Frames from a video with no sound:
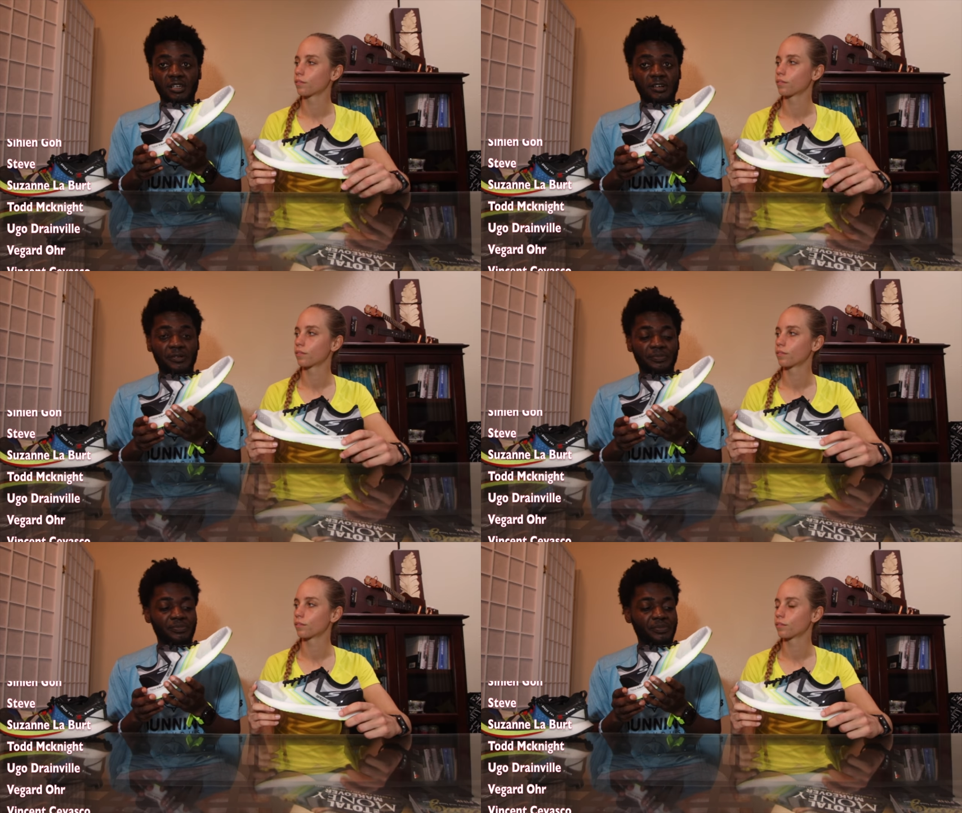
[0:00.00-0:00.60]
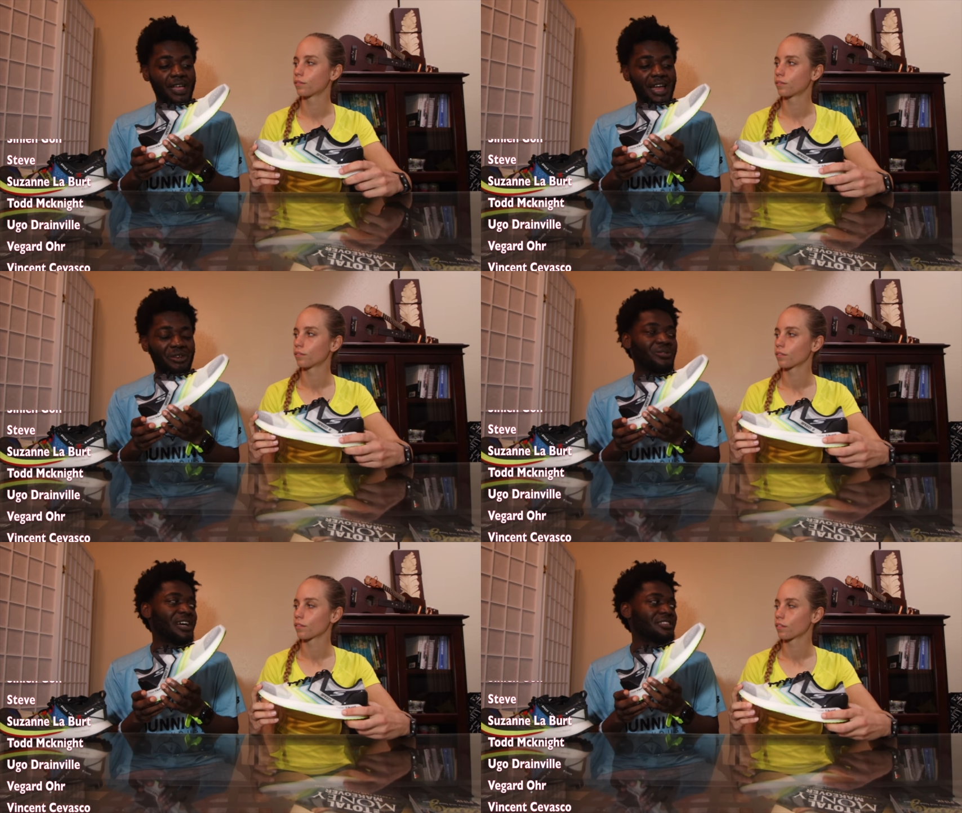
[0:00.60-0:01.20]
Speaker 1: Um, I
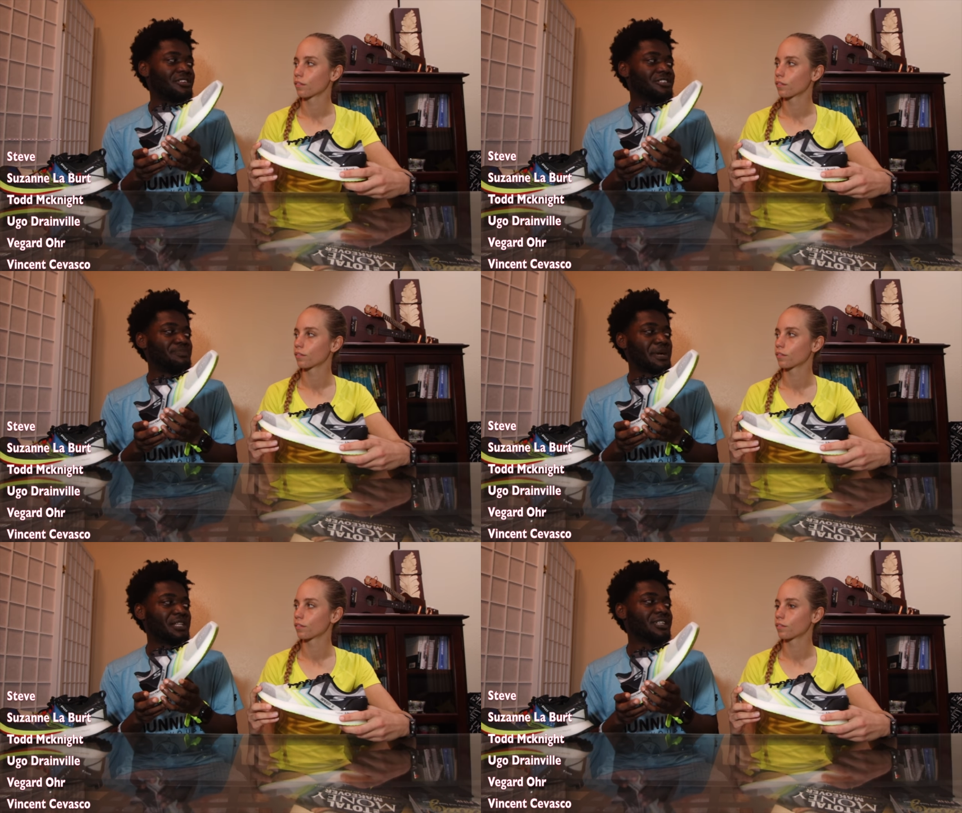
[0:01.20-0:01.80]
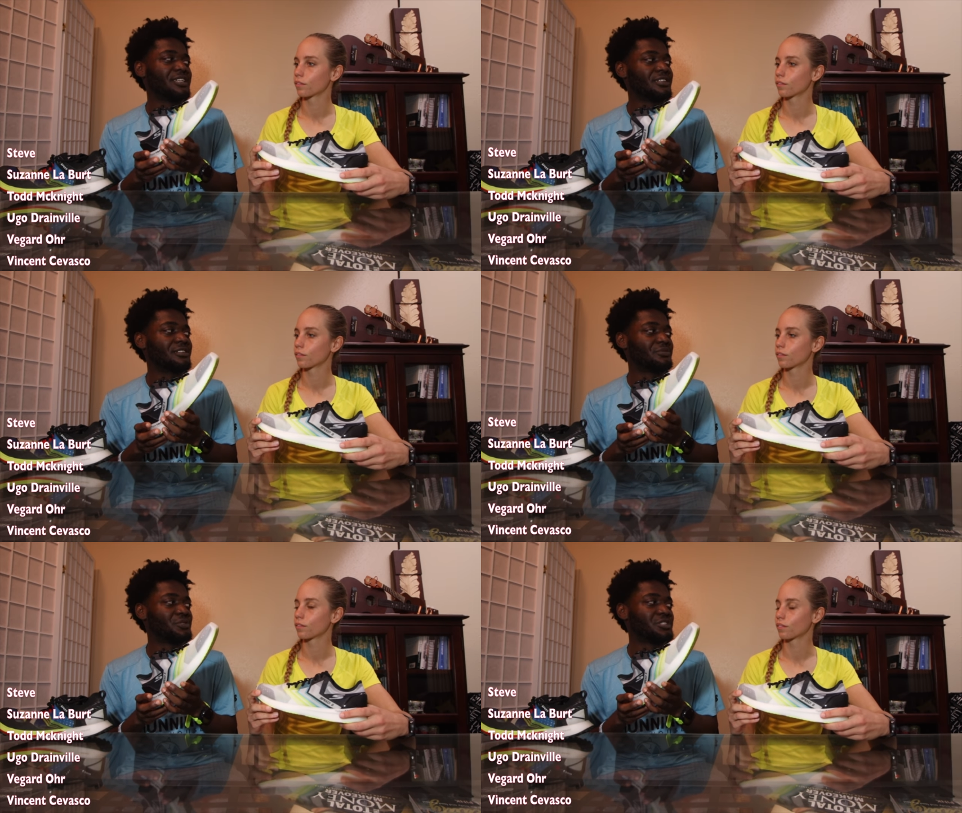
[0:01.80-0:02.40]
do like the Speed Elite,
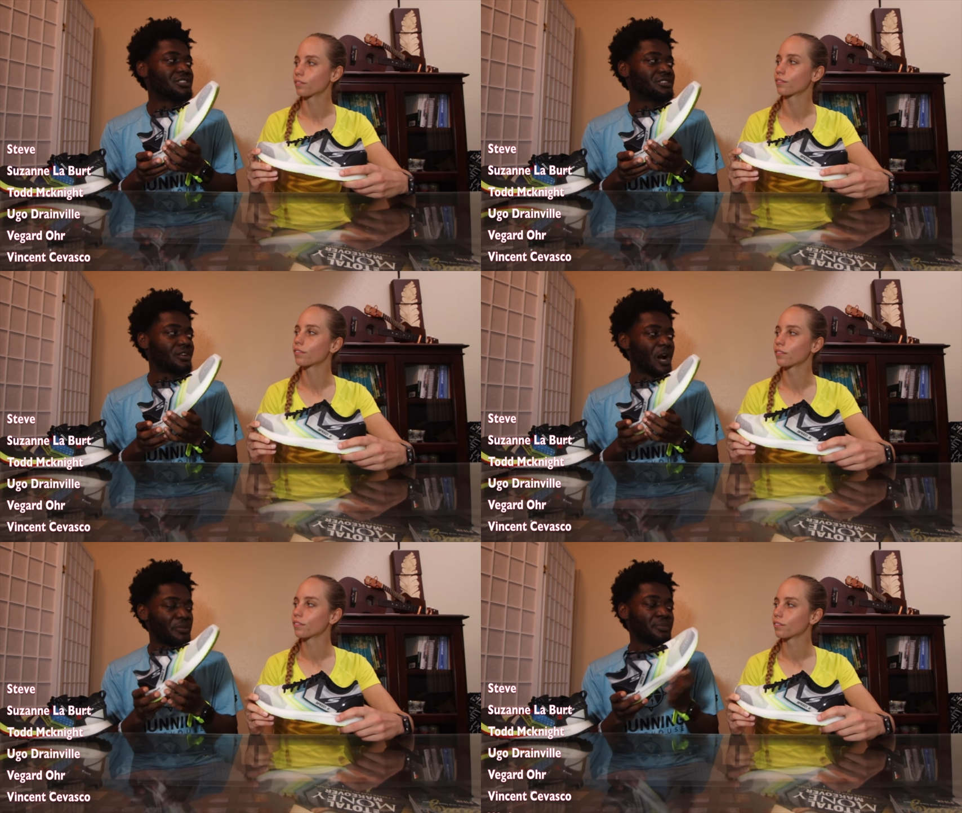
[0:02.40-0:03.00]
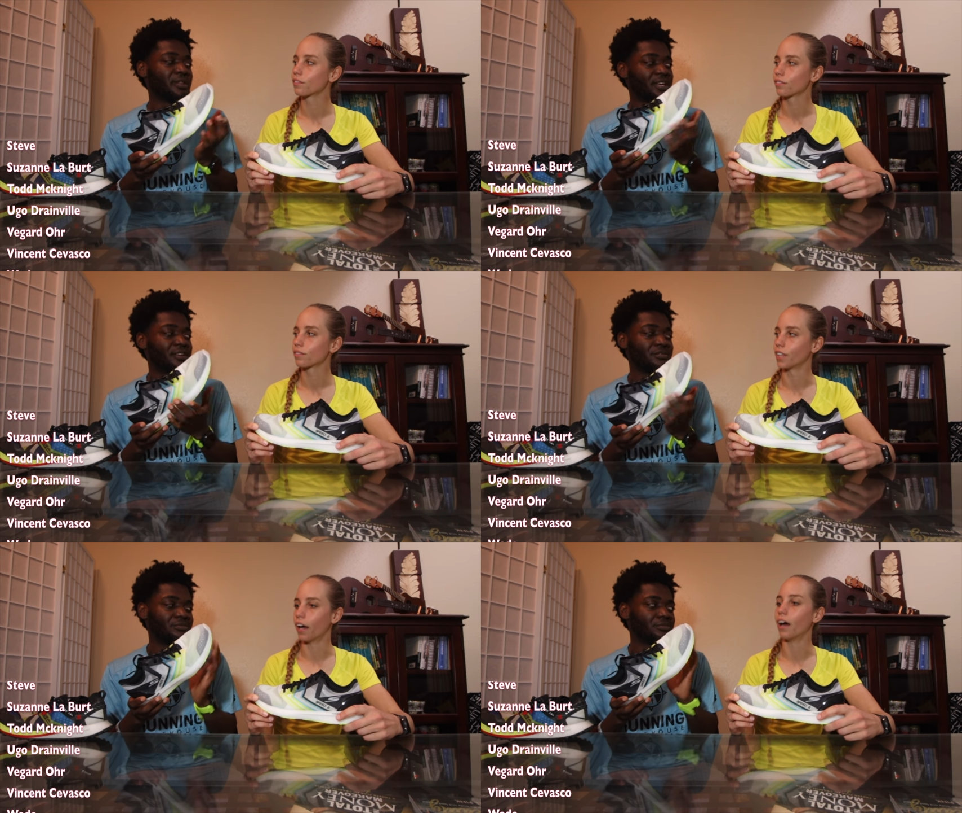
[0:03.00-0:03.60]
which is the carbon
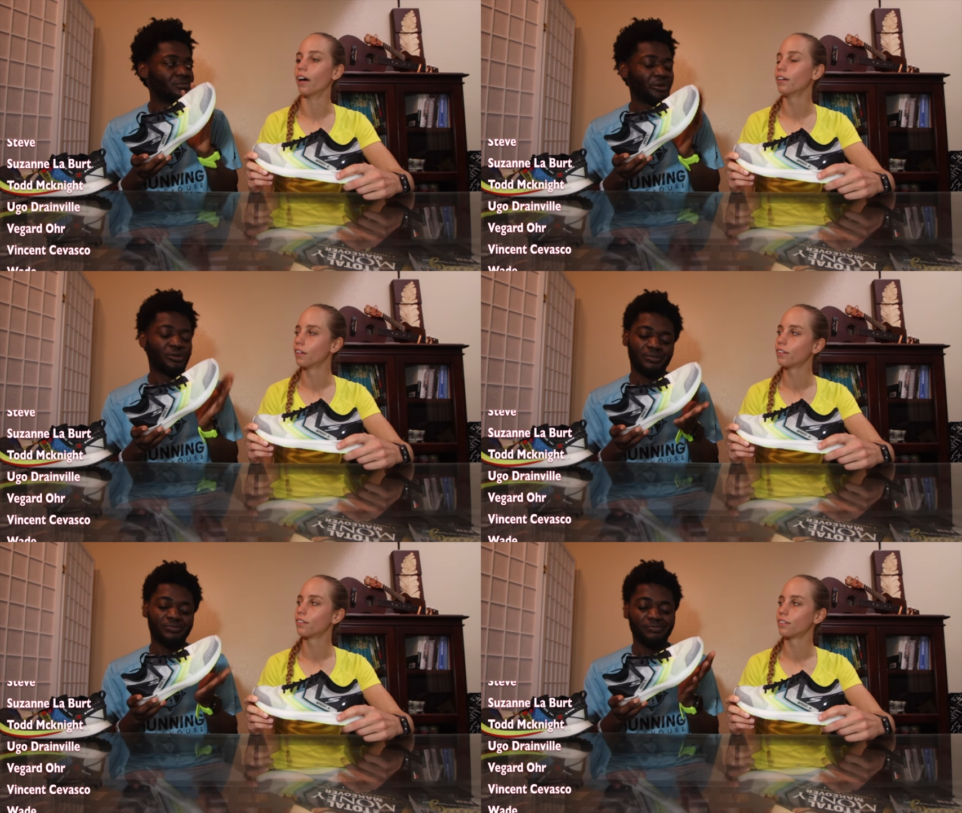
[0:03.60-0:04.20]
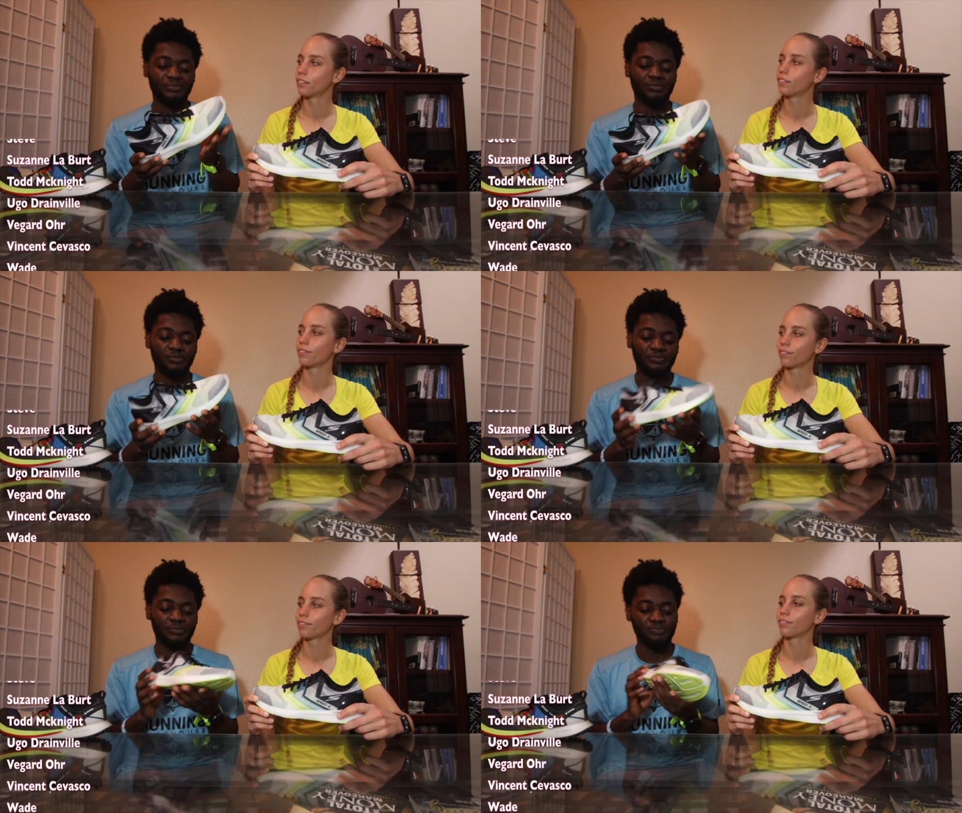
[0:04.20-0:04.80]
plate. Uh-huh.
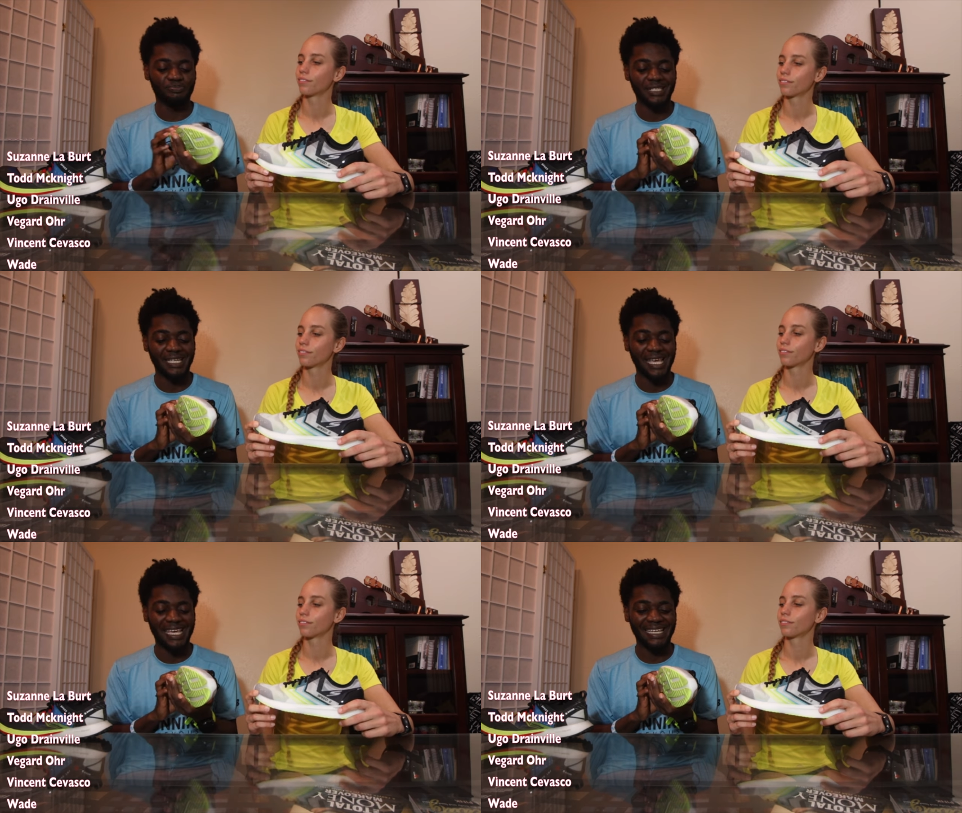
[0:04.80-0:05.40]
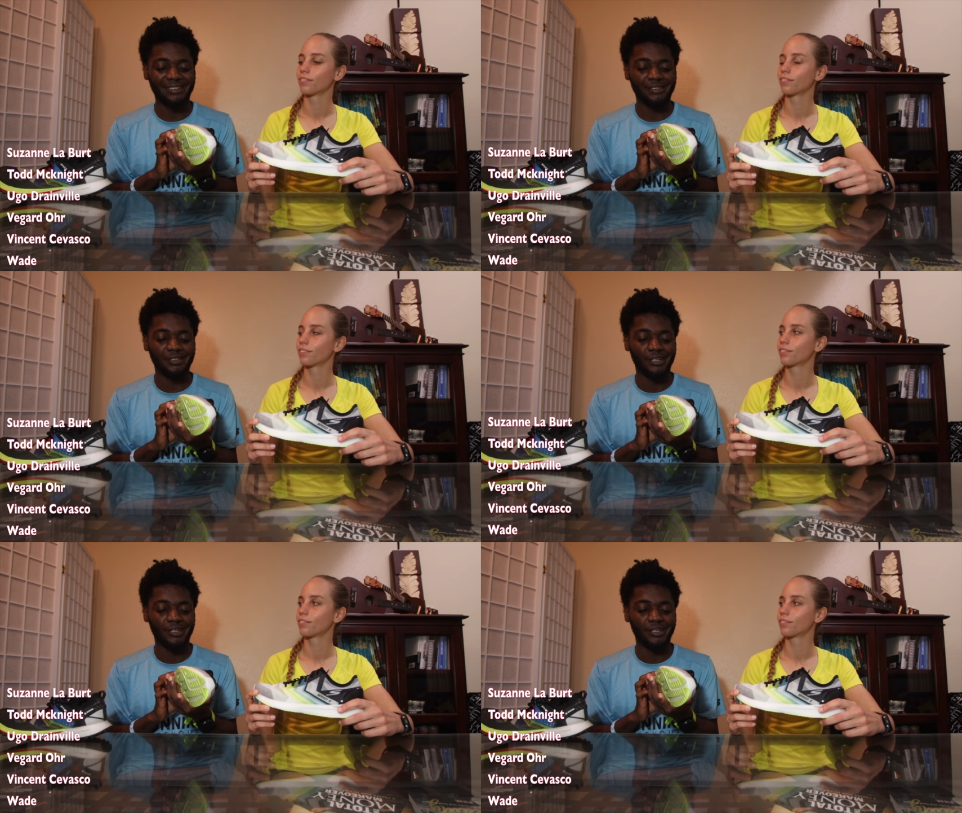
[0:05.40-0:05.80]
and